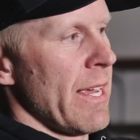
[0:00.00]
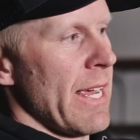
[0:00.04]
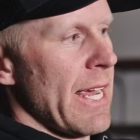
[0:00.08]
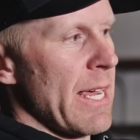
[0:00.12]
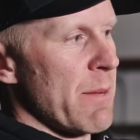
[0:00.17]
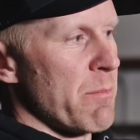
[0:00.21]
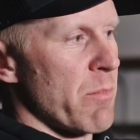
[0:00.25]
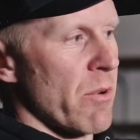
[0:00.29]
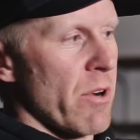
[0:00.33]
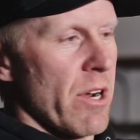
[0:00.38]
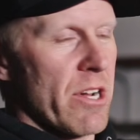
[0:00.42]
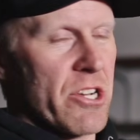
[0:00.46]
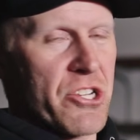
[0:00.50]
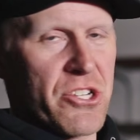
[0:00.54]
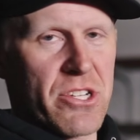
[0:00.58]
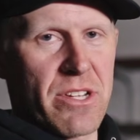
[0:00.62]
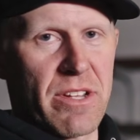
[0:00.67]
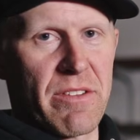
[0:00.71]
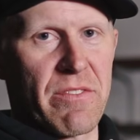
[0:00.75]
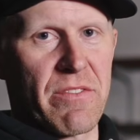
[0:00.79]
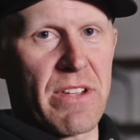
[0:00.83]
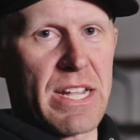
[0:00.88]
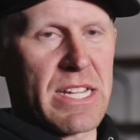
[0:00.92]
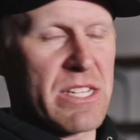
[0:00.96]
a brushed
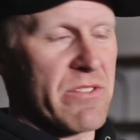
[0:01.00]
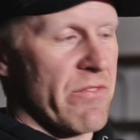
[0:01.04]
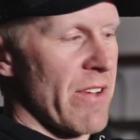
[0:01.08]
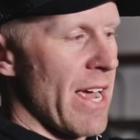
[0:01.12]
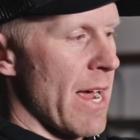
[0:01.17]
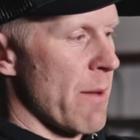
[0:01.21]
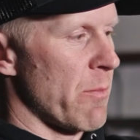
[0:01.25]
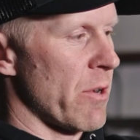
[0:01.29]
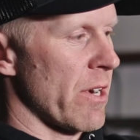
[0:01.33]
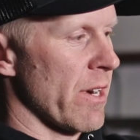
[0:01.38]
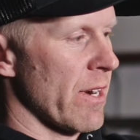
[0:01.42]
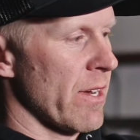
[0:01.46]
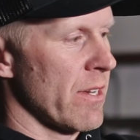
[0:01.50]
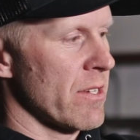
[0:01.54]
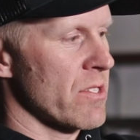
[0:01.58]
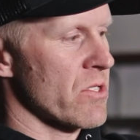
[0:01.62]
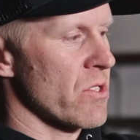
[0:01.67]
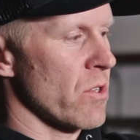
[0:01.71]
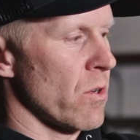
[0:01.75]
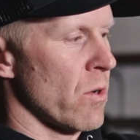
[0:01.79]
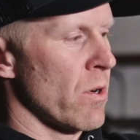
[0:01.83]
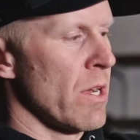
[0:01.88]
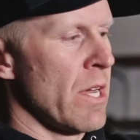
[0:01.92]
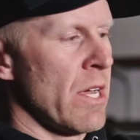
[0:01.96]
face fabric.
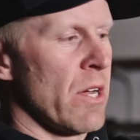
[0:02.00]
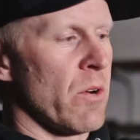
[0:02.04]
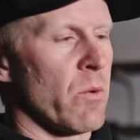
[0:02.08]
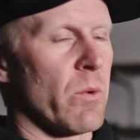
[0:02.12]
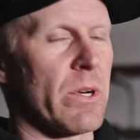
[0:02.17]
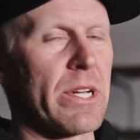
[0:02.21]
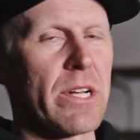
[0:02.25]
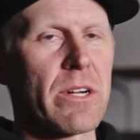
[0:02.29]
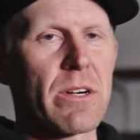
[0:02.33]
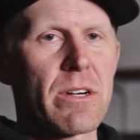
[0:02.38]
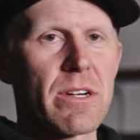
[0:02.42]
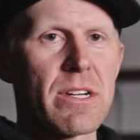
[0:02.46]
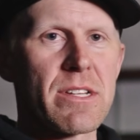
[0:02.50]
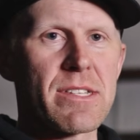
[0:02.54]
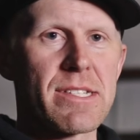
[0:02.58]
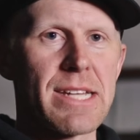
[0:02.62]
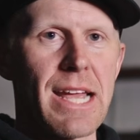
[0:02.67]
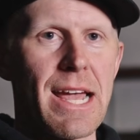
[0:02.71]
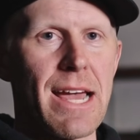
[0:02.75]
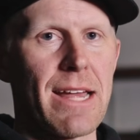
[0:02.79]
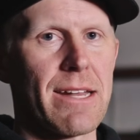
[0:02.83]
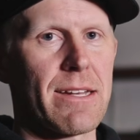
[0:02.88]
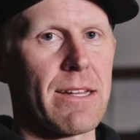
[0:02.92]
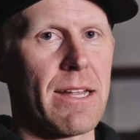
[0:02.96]
So when you're in a
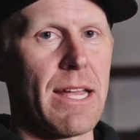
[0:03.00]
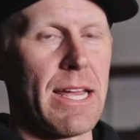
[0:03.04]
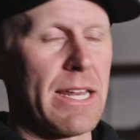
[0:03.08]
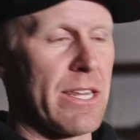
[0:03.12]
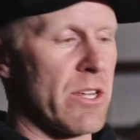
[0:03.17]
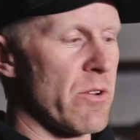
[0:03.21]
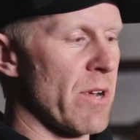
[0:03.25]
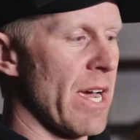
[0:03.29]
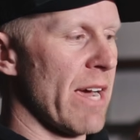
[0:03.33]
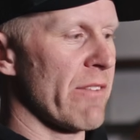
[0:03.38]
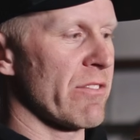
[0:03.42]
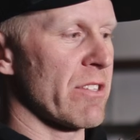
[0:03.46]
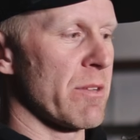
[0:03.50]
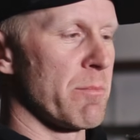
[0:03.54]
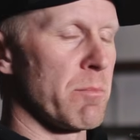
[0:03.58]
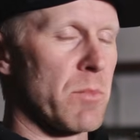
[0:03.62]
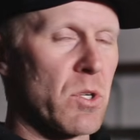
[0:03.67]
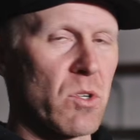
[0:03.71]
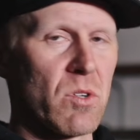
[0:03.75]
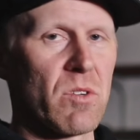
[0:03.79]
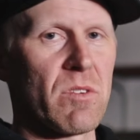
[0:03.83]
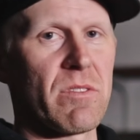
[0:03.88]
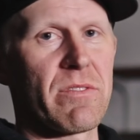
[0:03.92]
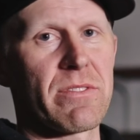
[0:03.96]
stand and you have to
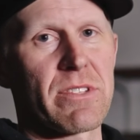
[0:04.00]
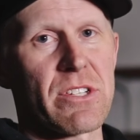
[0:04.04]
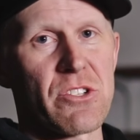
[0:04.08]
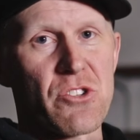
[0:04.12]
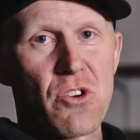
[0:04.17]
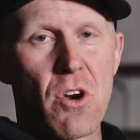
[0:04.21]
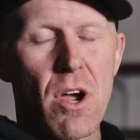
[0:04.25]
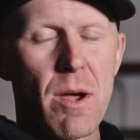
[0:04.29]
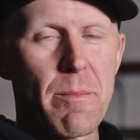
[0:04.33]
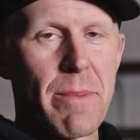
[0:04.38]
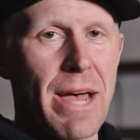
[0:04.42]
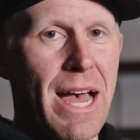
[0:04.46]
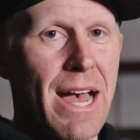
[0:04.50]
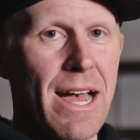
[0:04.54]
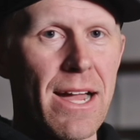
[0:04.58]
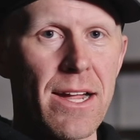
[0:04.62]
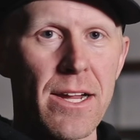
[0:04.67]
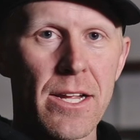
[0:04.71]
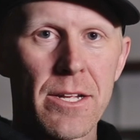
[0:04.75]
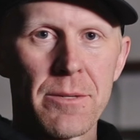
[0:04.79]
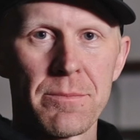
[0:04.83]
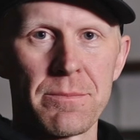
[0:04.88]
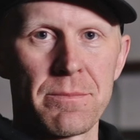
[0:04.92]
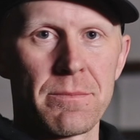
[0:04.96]
move to draw
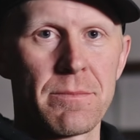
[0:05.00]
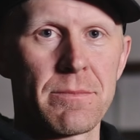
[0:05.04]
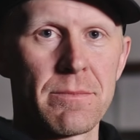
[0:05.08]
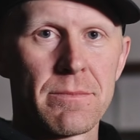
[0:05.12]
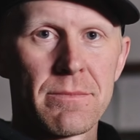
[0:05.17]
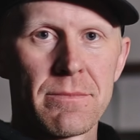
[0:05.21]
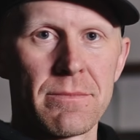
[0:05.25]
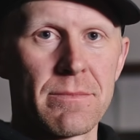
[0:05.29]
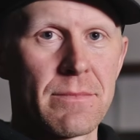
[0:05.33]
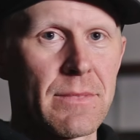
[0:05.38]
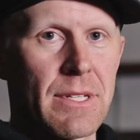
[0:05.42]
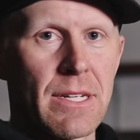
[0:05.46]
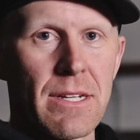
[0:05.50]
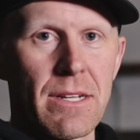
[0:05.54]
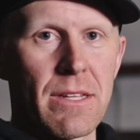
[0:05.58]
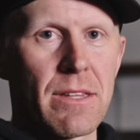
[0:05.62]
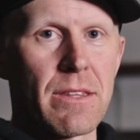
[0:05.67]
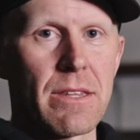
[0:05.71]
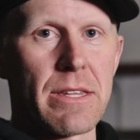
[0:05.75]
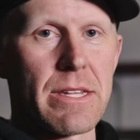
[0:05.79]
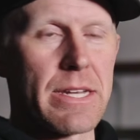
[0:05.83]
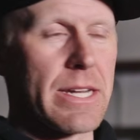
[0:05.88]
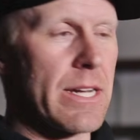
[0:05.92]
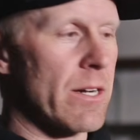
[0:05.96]
back,
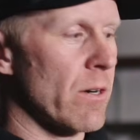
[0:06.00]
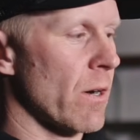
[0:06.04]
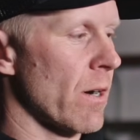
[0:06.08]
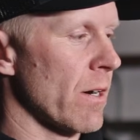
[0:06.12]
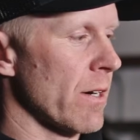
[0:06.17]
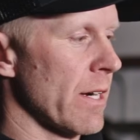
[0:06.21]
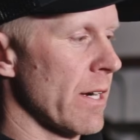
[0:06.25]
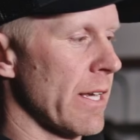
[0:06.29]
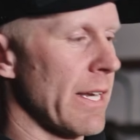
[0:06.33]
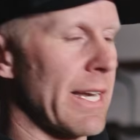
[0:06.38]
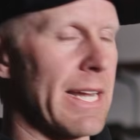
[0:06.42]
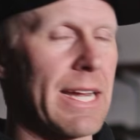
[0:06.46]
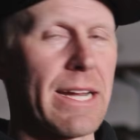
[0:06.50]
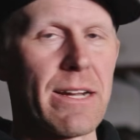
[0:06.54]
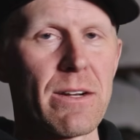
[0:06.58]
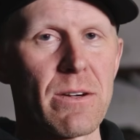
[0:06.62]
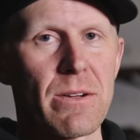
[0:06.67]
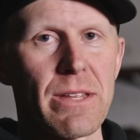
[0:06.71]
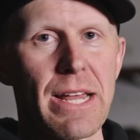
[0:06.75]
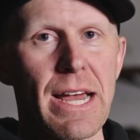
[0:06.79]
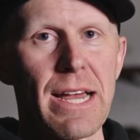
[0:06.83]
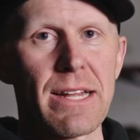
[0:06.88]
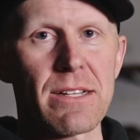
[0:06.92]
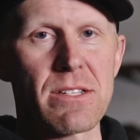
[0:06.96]
the deer aren't going to hear
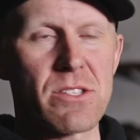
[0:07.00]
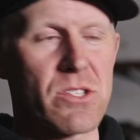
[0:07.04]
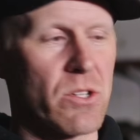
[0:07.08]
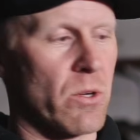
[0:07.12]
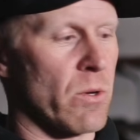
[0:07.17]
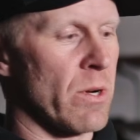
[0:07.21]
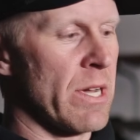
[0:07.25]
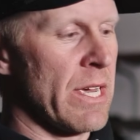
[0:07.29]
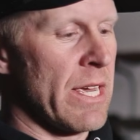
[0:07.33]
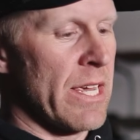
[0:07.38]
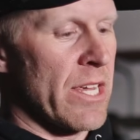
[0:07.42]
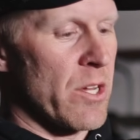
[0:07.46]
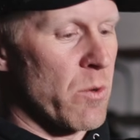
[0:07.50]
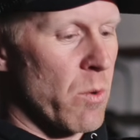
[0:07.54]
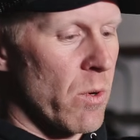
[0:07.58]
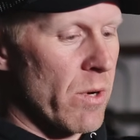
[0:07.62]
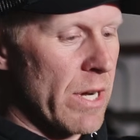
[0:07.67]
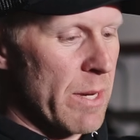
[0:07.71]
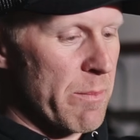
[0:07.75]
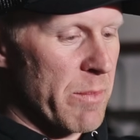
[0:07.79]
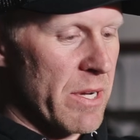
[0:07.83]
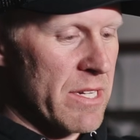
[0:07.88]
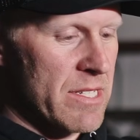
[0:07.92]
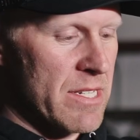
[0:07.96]
that. So you won't
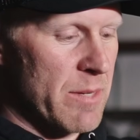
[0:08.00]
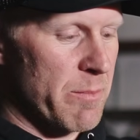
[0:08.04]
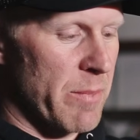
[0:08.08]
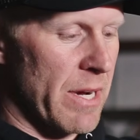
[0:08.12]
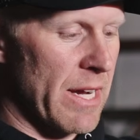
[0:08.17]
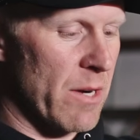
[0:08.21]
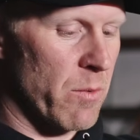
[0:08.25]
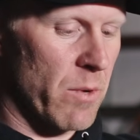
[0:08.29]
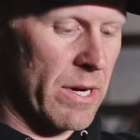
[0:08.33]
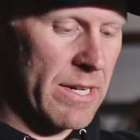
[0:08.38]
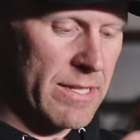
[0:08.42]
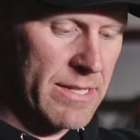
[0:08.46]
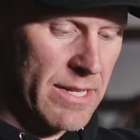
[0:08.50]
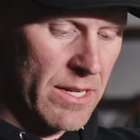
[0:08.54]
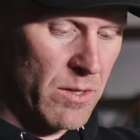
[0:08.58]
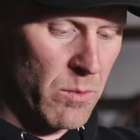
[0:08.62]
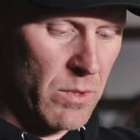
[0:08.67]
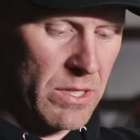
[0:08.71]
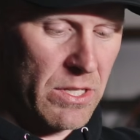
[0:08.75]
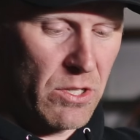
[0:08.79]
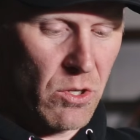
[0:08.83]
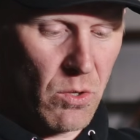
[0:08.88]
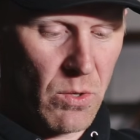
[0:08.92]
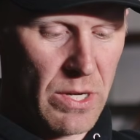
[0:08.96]
get busted by a whitetail
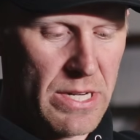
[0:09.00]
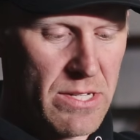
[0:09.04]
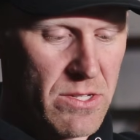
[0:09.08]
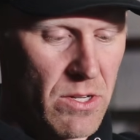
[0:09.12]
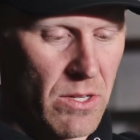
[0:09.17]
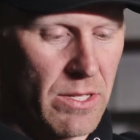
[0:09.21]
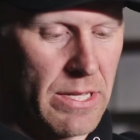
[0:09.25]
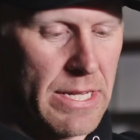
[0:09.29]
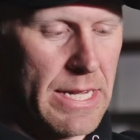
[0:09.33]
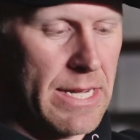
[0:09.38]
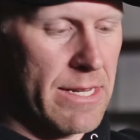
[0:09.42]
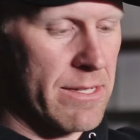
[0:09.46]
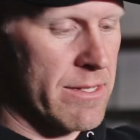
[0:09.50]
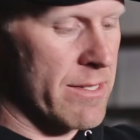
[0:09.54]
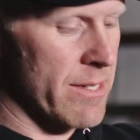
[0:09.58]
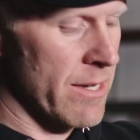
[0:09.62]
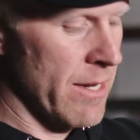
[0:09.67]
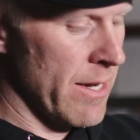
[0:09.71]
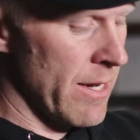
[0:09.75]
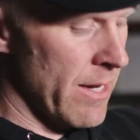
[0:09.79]
with noise on these.